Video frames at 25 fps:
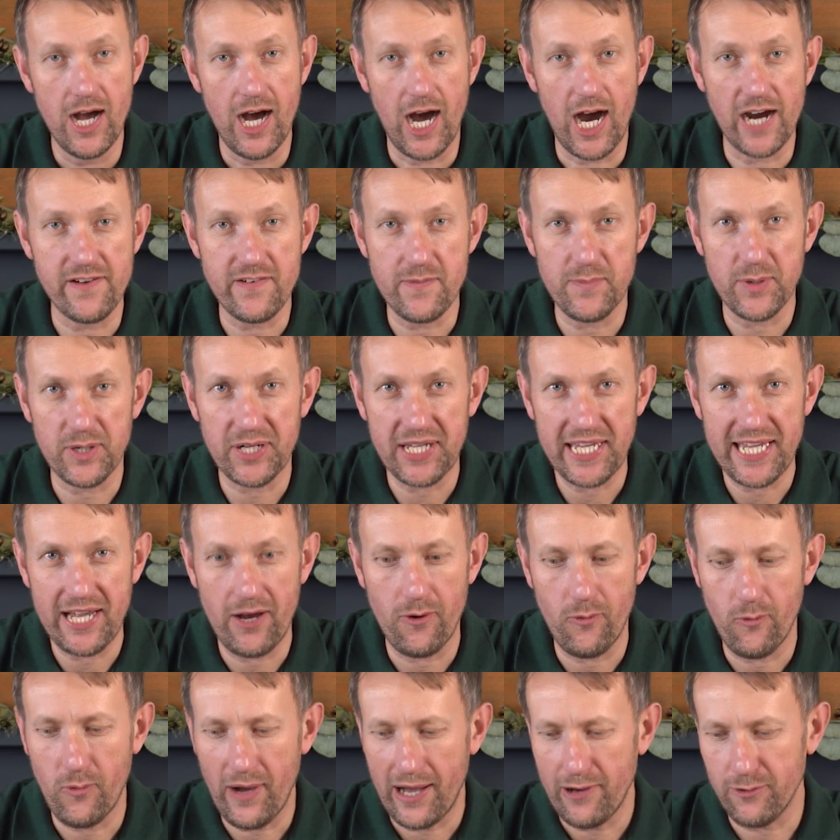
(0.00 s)
Hi everybody,
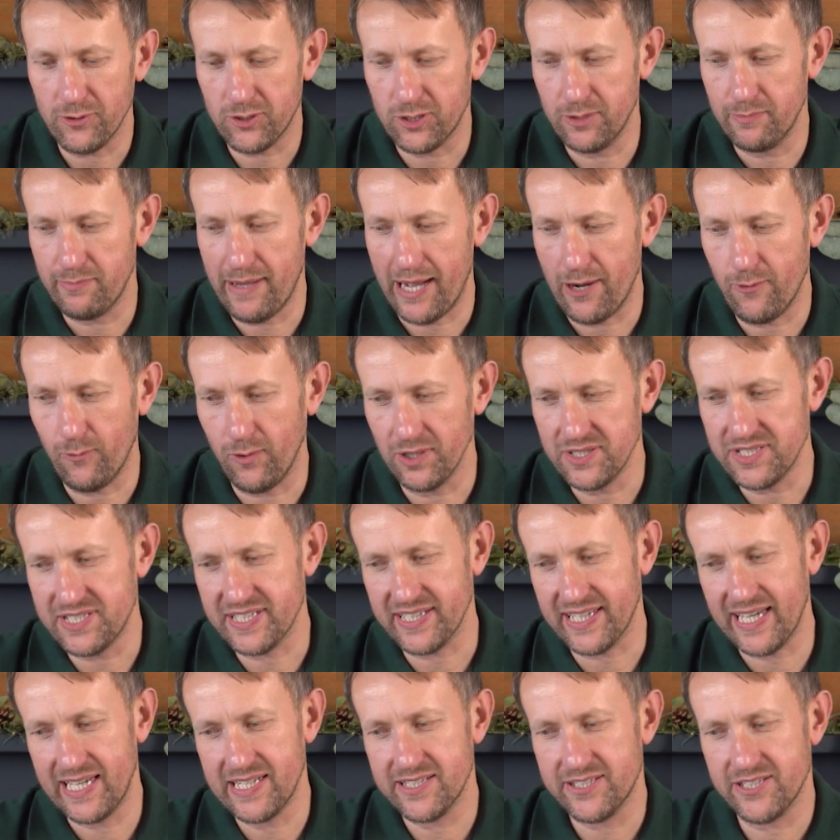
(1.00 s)
welcome back once
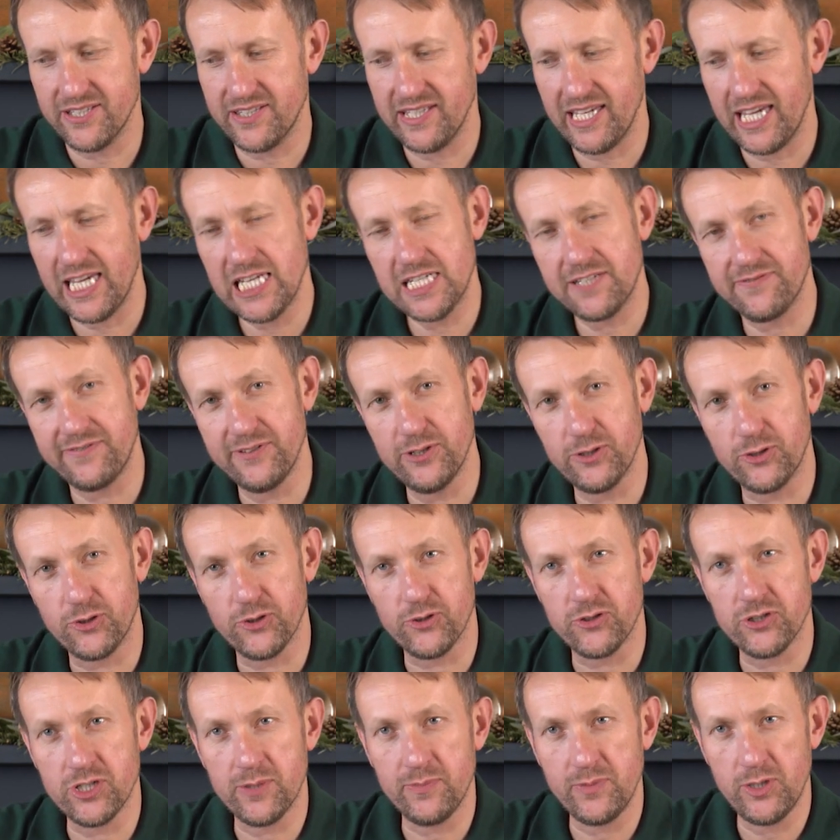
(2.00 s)
again to the Eastfield
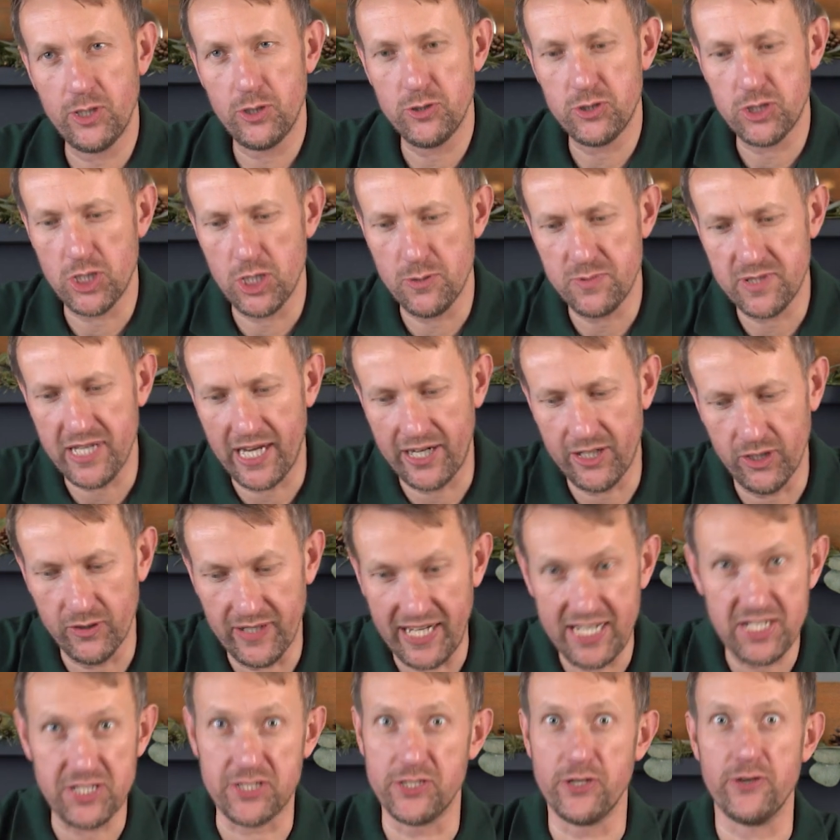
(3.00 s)
Gunroom YouTube channel.
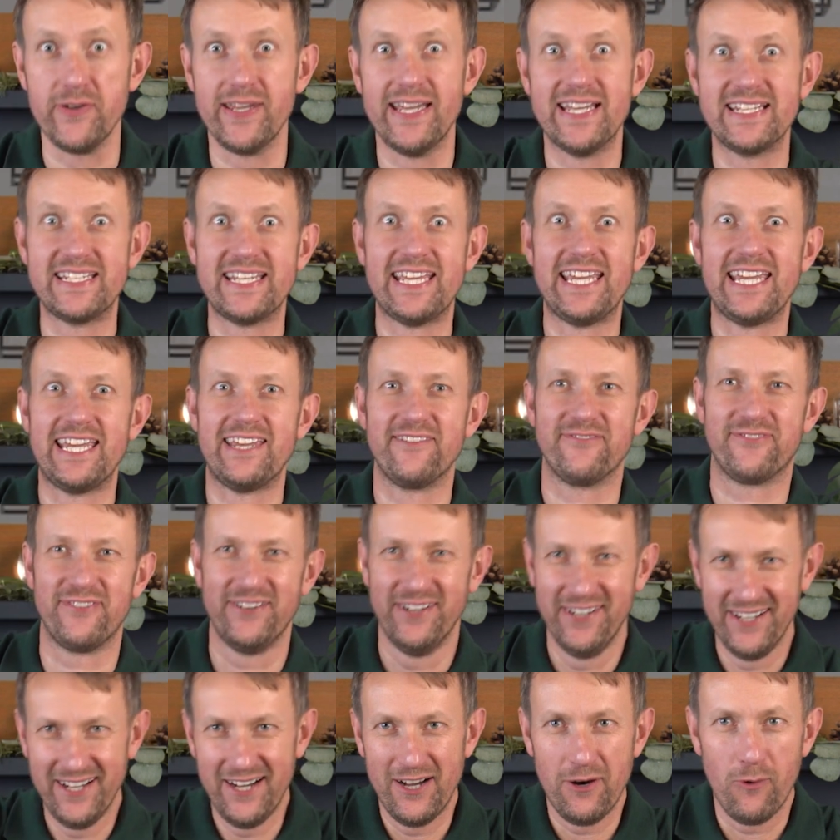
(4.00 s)
It's New Year's Eve.
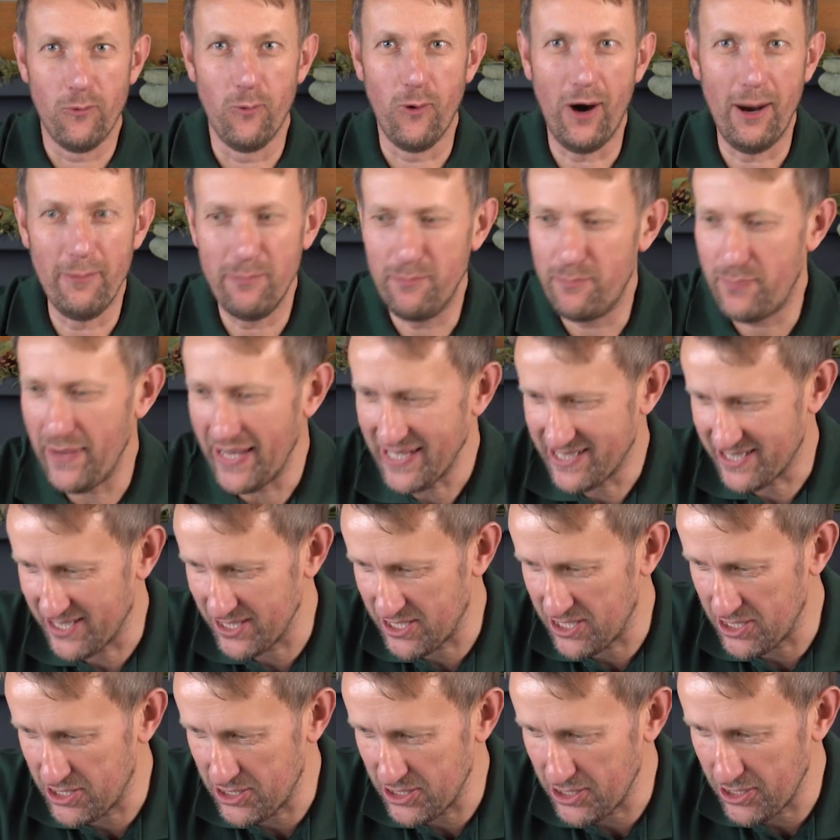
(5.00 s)
What better
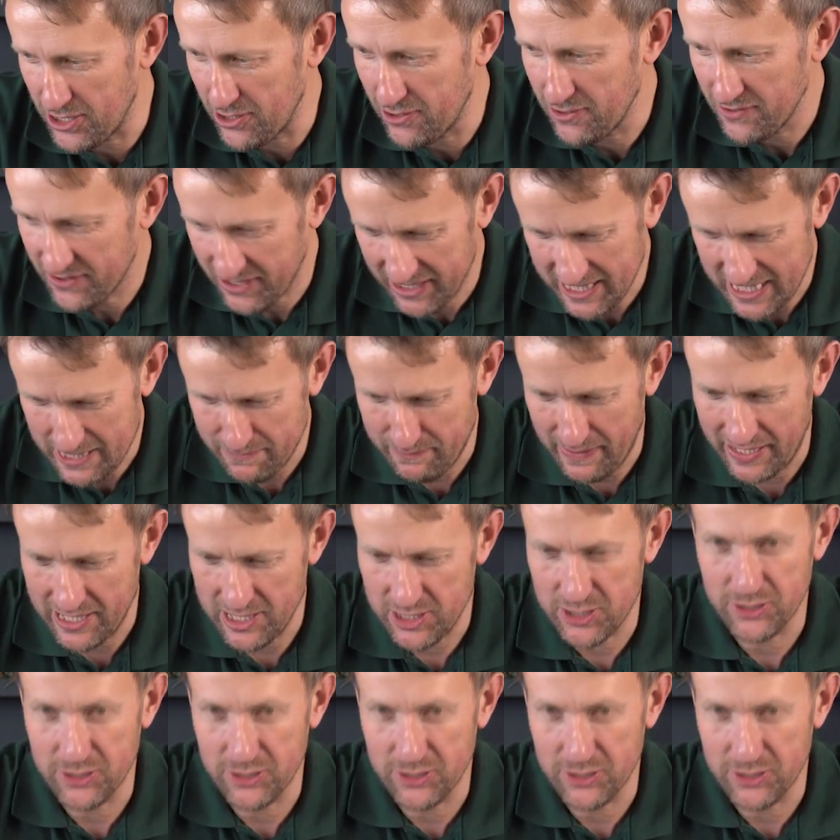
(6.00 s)
to do than spend